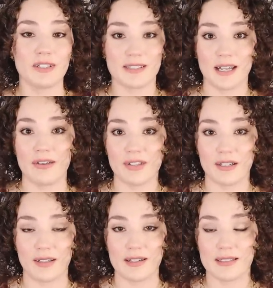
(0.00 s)
It doesn't have that
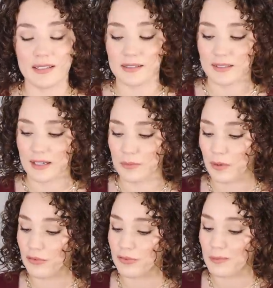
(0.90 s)
elasticity.
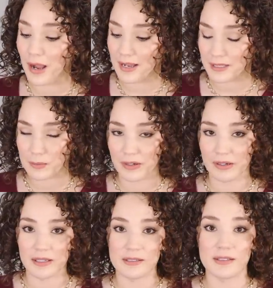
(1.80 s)
Well, from my
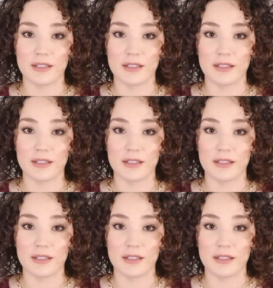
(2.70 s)
experience,